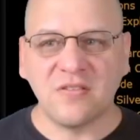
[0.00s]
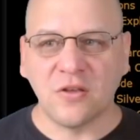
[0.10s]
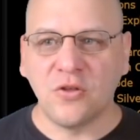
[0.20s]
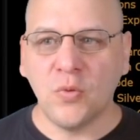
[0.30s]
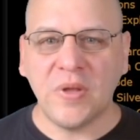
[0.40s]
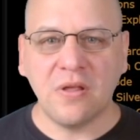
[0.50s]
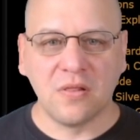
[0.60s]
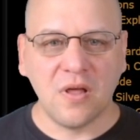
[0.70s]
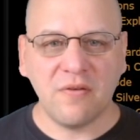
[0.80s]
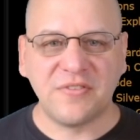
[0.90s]

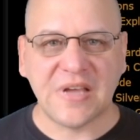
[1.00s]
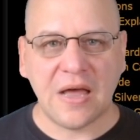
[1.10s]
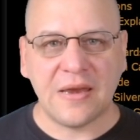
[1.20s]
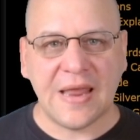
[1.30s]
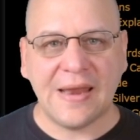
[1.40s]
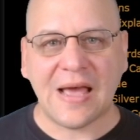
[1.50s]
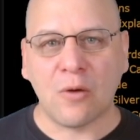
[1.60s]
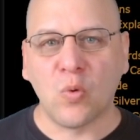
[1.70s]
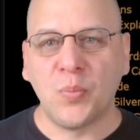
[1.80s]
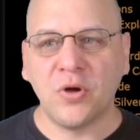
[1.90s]
yumilove.net. I
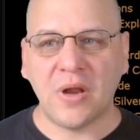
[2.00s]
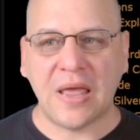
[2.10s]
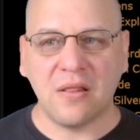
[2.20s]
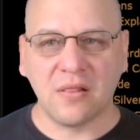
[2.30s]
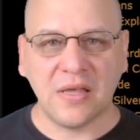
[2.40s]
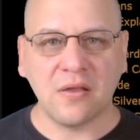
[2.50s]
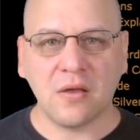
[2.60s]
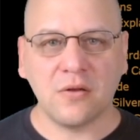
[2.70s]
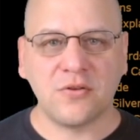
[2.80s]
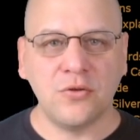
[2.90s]
will put a link
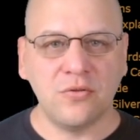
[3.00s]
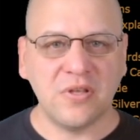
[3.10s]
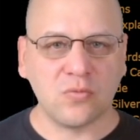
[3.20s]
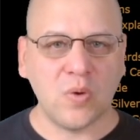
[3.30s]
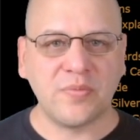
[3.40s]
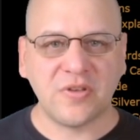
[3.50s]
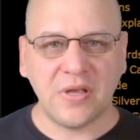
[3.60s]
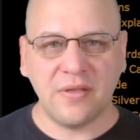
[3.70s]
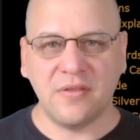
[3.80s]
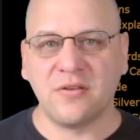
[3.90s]
to this website
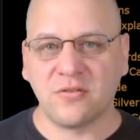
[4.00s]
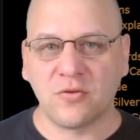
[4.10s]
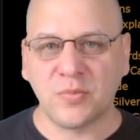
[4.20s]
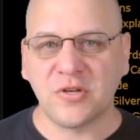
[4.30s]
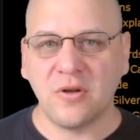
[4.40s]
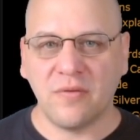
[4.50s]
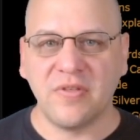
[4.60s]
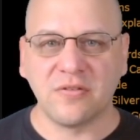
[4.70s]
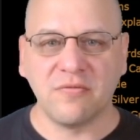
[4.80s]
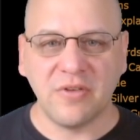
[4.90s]
in the description of
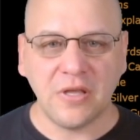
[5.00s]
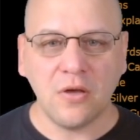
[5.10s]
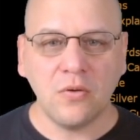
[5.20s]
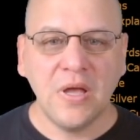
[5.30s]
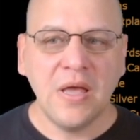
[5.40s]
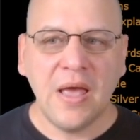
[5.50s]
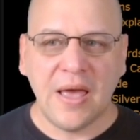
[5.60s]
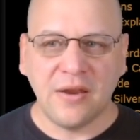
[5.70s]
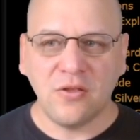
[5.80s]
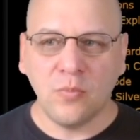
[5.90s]
this video.
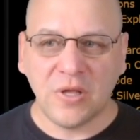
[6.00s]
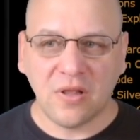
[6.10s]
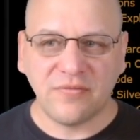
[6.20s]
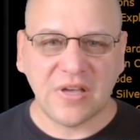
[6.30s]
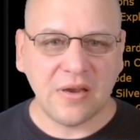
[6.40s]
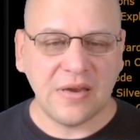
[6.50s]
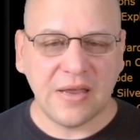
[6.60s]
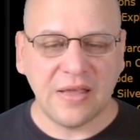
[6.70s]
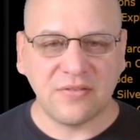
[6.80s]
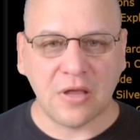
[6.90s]
And a yumilove.net
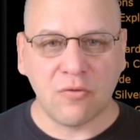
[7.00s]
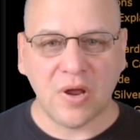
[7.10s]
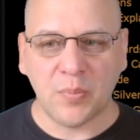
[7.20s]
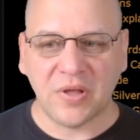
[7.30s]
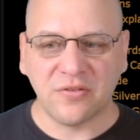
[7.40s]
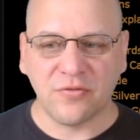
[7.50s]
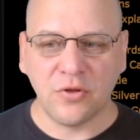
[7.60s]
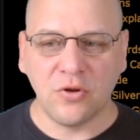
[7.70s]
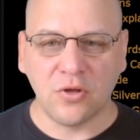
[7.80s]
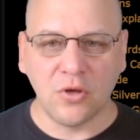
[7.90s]
is a great place for you
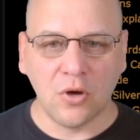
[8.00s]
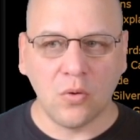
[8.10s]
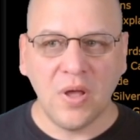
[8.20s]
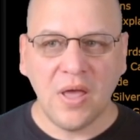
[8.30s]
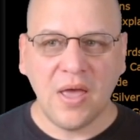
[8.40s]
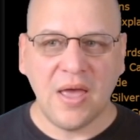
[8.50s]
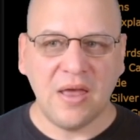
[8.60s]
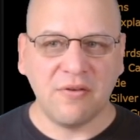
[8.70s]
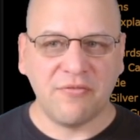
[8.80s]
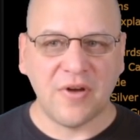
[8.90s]
to go
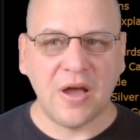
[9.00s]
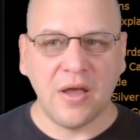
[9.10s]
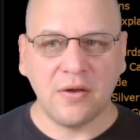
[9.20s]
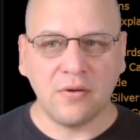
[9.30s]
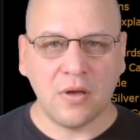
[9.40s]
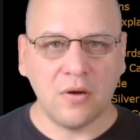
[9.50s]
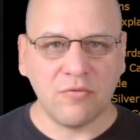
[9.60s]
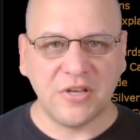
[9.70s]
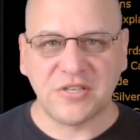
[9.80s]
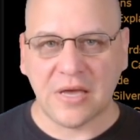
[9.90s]
and find
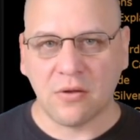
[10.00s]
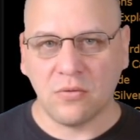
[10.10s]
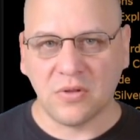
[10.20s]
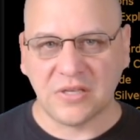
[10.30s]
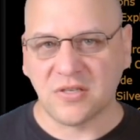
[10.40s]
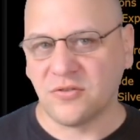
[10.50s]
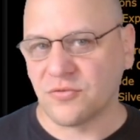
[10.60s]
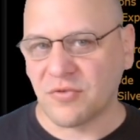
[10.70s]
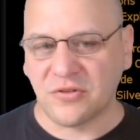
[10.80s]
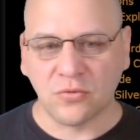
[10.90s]
Raid Shadow Legends
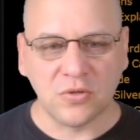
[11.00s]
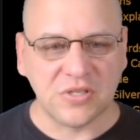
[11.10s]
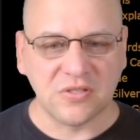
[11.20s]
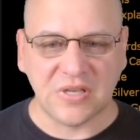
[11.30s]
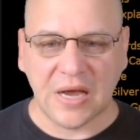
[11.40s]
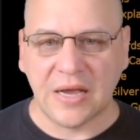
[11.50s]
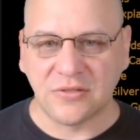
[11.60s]
resources, guides,